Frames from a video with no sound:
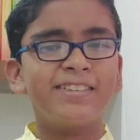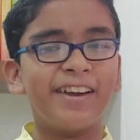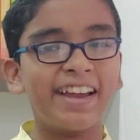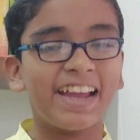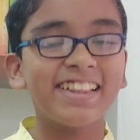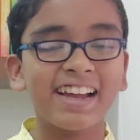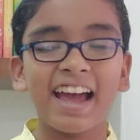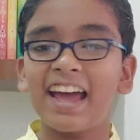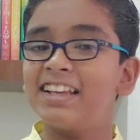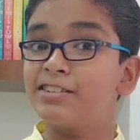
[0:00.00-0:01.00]
So hey there
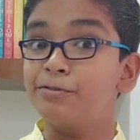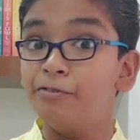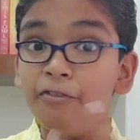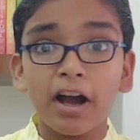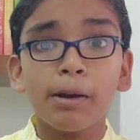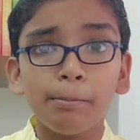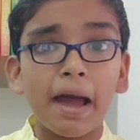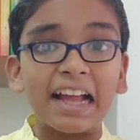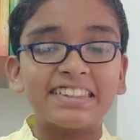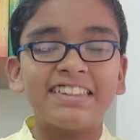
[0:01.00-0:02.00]
guys, welcome
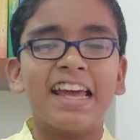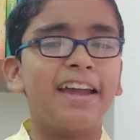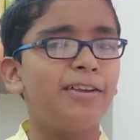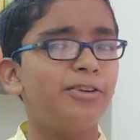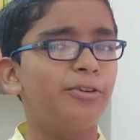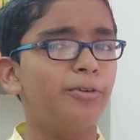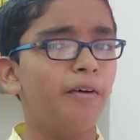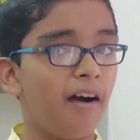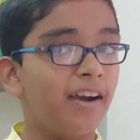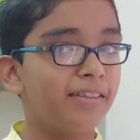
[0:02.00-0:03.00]
back today to
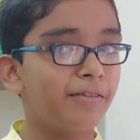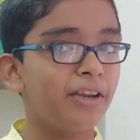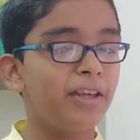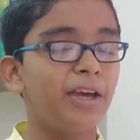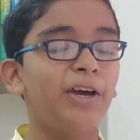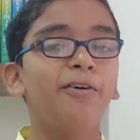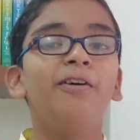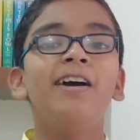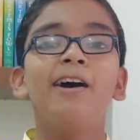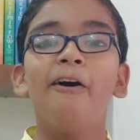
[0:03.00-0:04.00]
another video
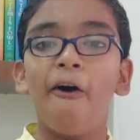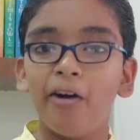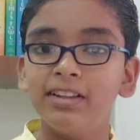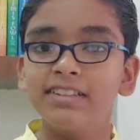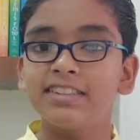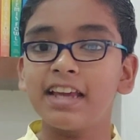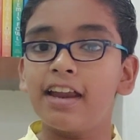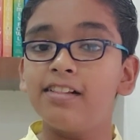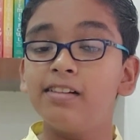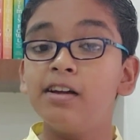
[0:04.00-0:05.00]
on this
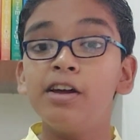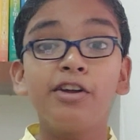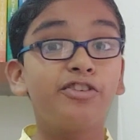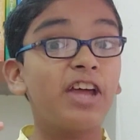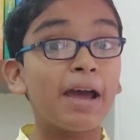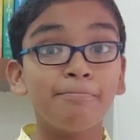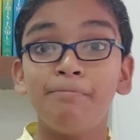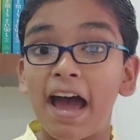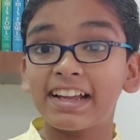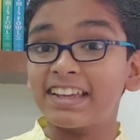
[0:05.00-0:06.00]
channel. Today I'm
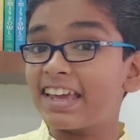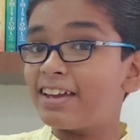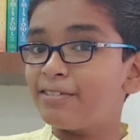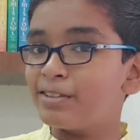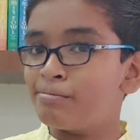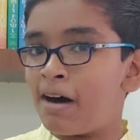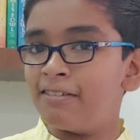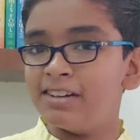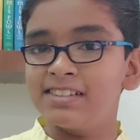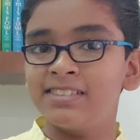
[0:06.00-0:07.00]
back again with the
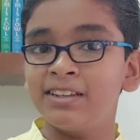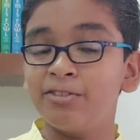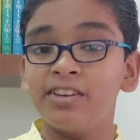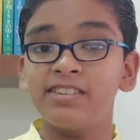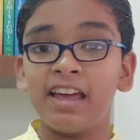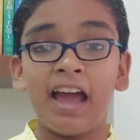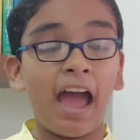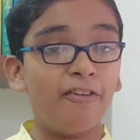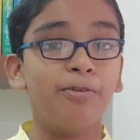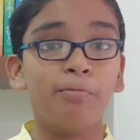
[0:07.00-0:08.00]
marvelous series,
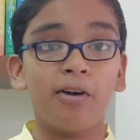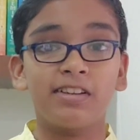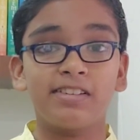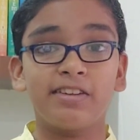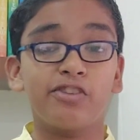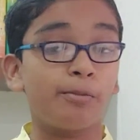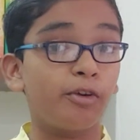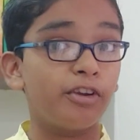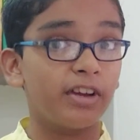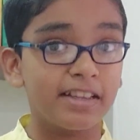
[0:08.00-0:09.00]
Harry Potter series. I'm
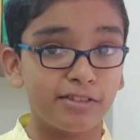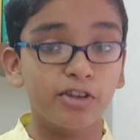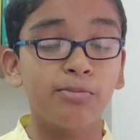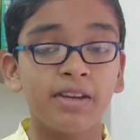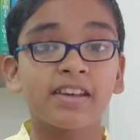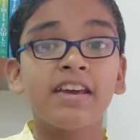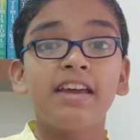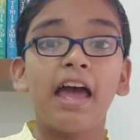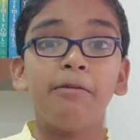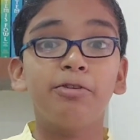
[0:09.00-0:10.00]
going to resume it,
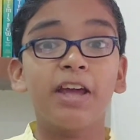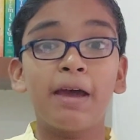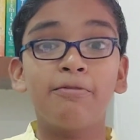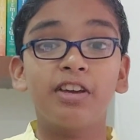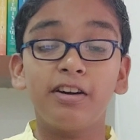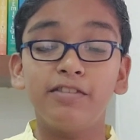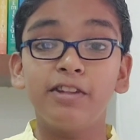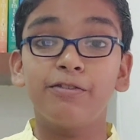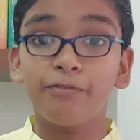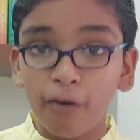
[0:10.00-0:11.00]
and today I'm here with the
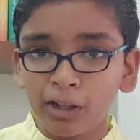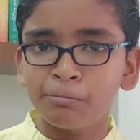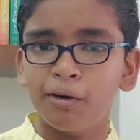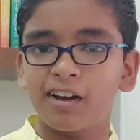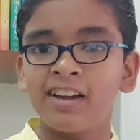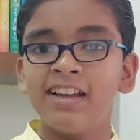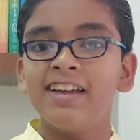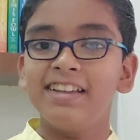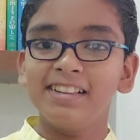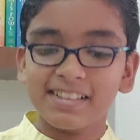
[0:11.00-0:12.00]
fourth book
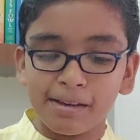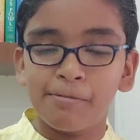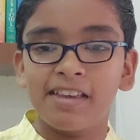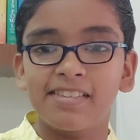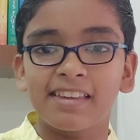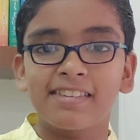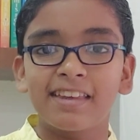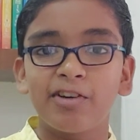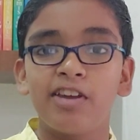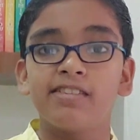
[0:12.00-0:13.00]
in this amazing
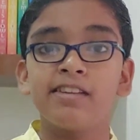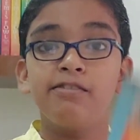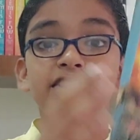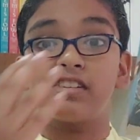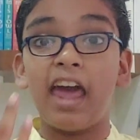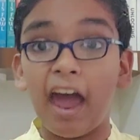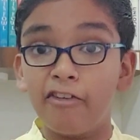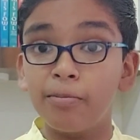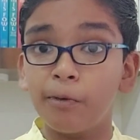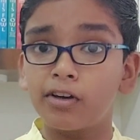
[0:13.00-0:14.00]
series, which is
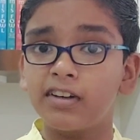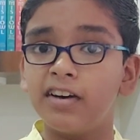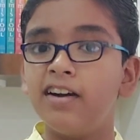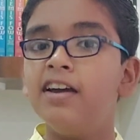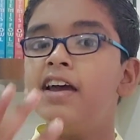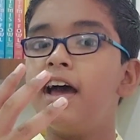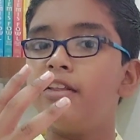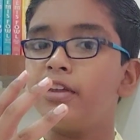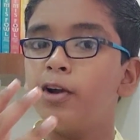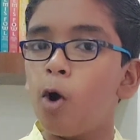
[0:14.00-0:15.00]
Harry Potter and
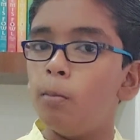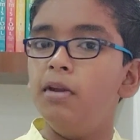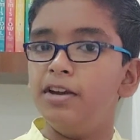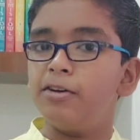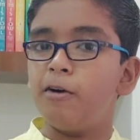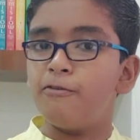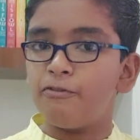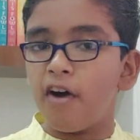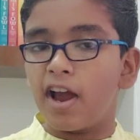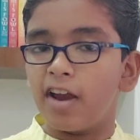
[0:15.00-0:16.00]
the Goblet of
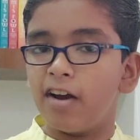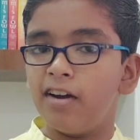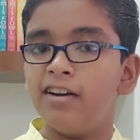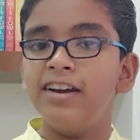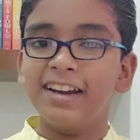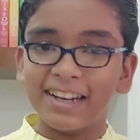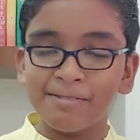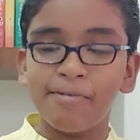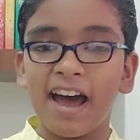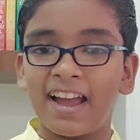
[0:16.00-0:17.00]
Fire,
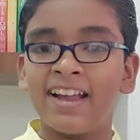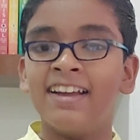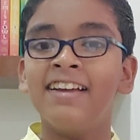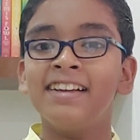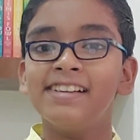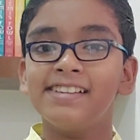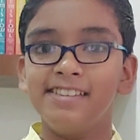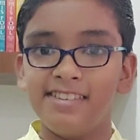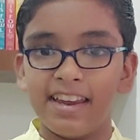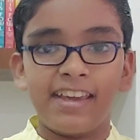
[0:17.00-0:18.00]
written by
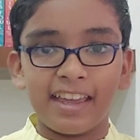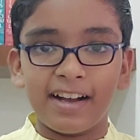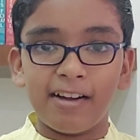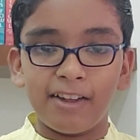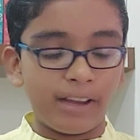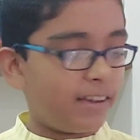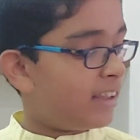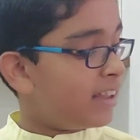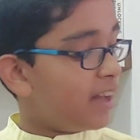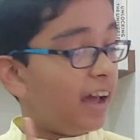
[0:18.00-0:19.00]
J.K. Rowling.
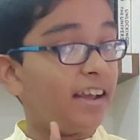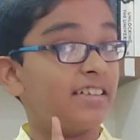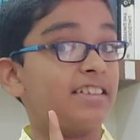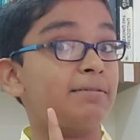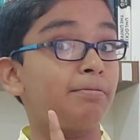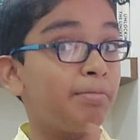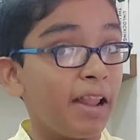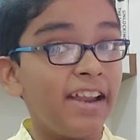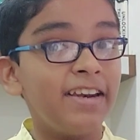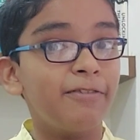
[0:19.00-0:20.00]
Another
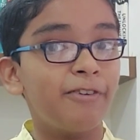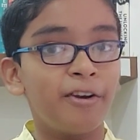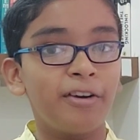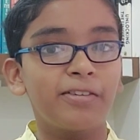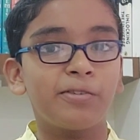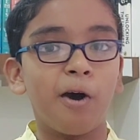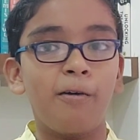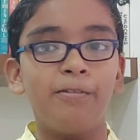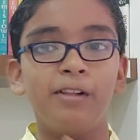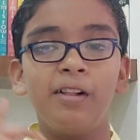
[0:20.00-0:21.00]
splendiferous
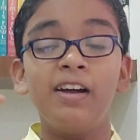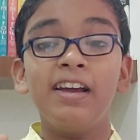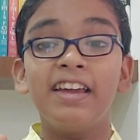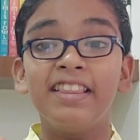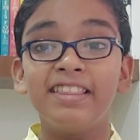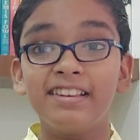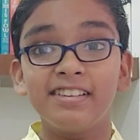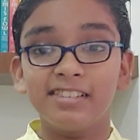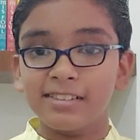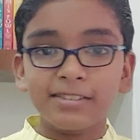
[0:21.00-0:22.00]
novel in the
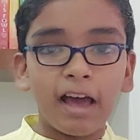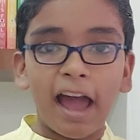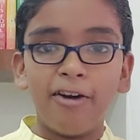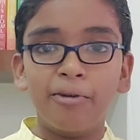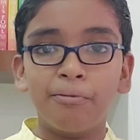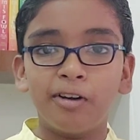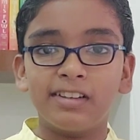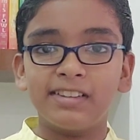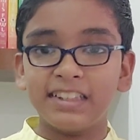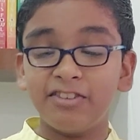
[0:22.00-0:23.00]
Harry Potter
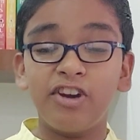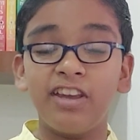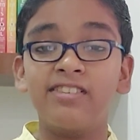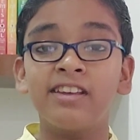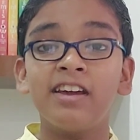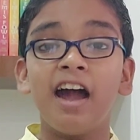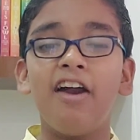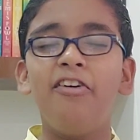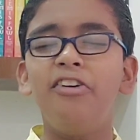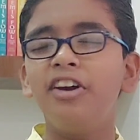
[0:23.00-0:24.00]
series. I
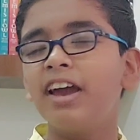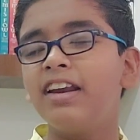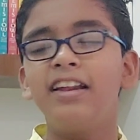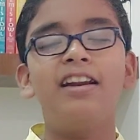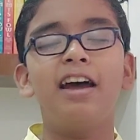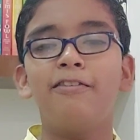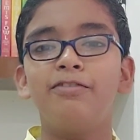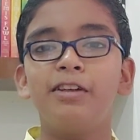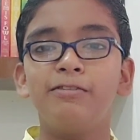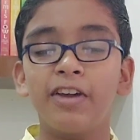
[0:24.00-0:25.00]
really love
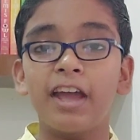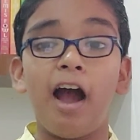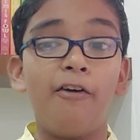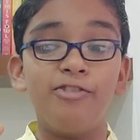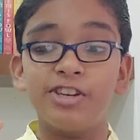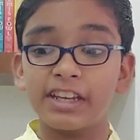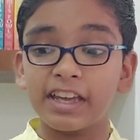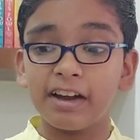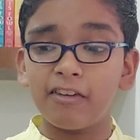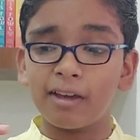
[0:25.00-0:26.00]
the way how
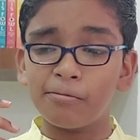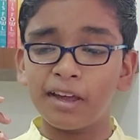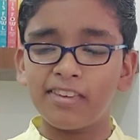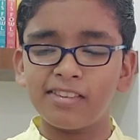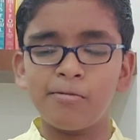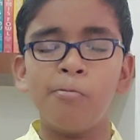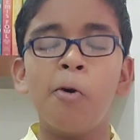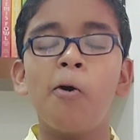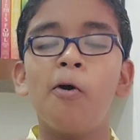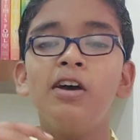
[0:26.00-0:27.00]
J.K. Rowling brings in
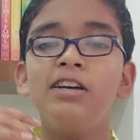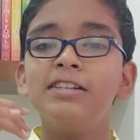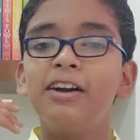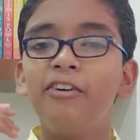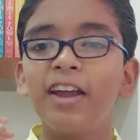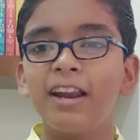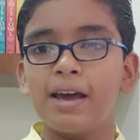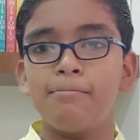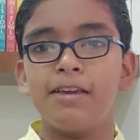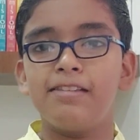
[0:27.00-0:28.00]
more really
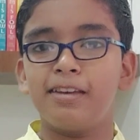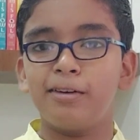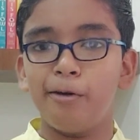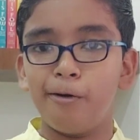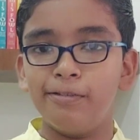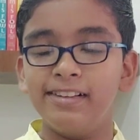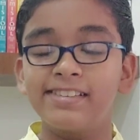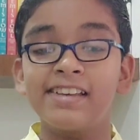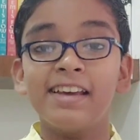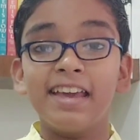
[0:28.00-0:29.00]
amazing
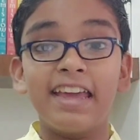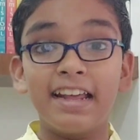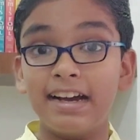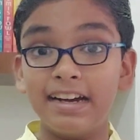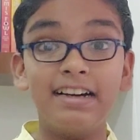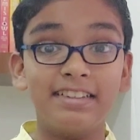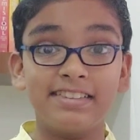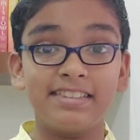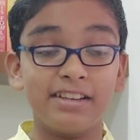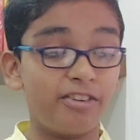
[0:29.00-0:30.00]
novels in her
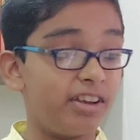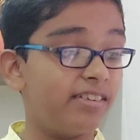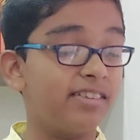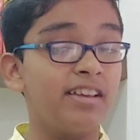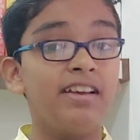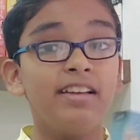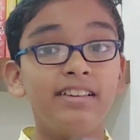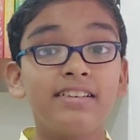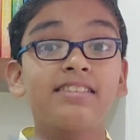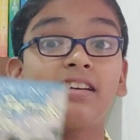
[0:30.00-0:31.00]
series.
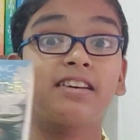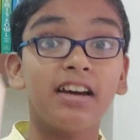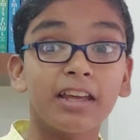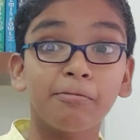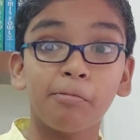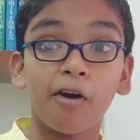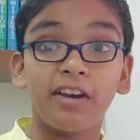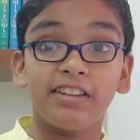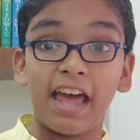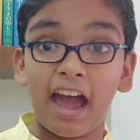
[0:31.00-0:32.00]
This is the turning point
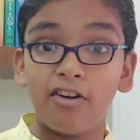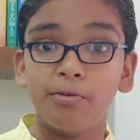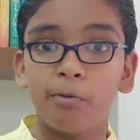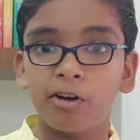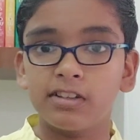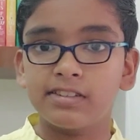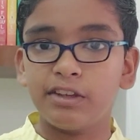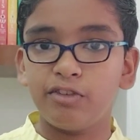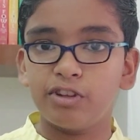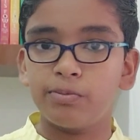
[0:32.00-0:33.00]
in the Harry Potter
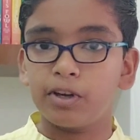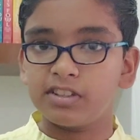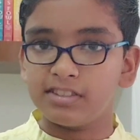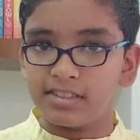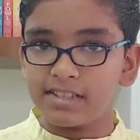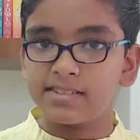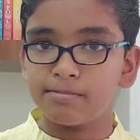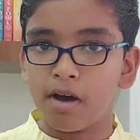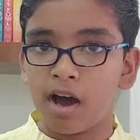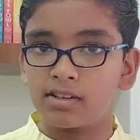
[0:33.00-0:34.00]
series because this
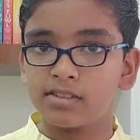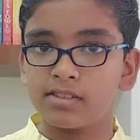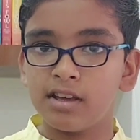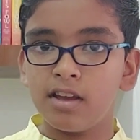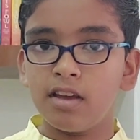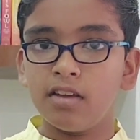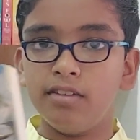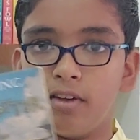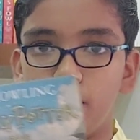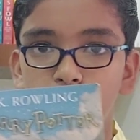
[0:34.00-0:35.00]
marks
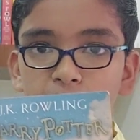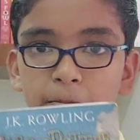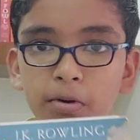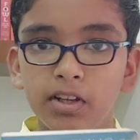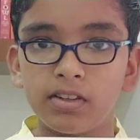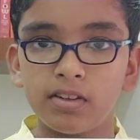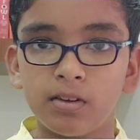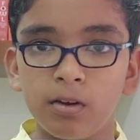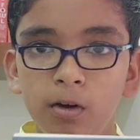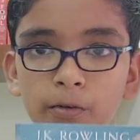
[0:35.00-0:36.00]
the rebirth
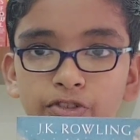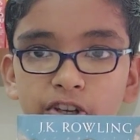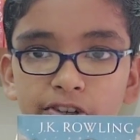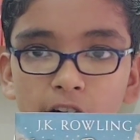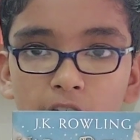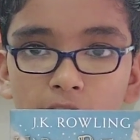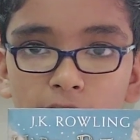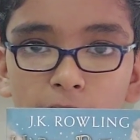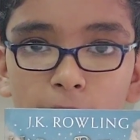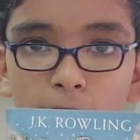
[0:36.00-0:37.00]
of the Dark
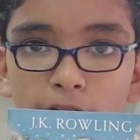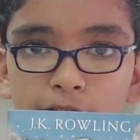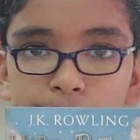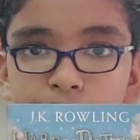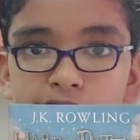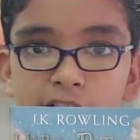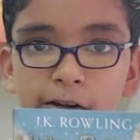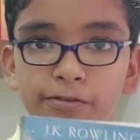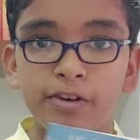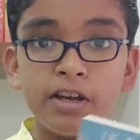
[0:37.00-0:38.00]
Lord himself.